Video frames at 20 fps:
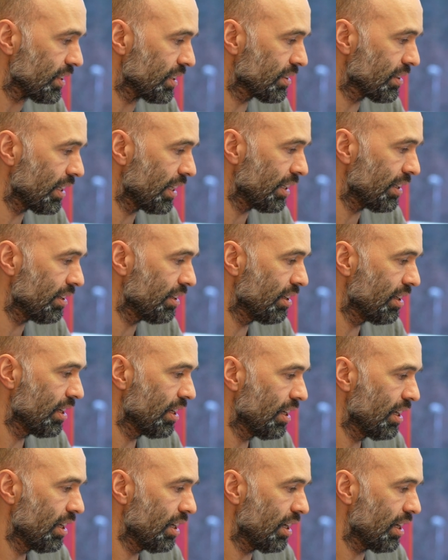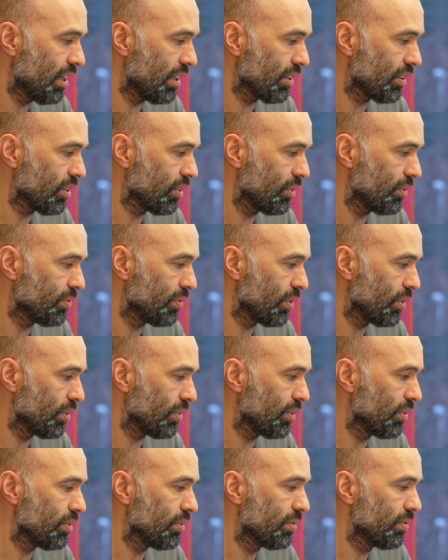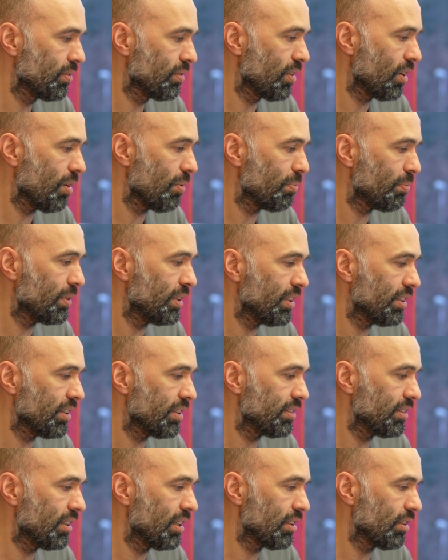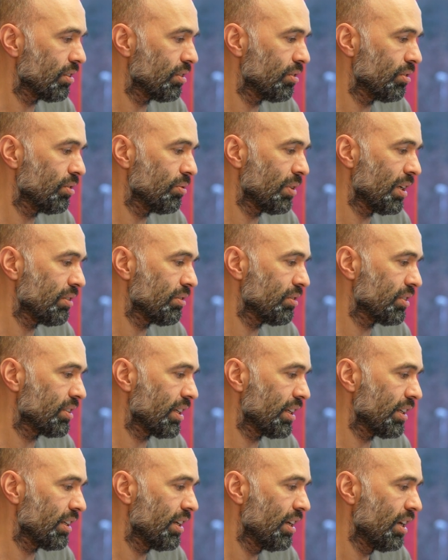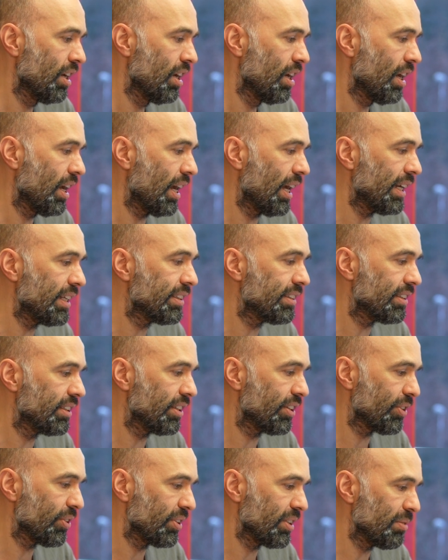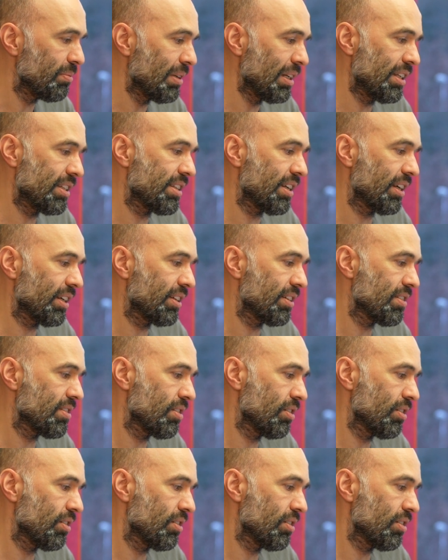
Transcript: Then I go further up here and I see like, oh wow, okay, 83 milliseconds.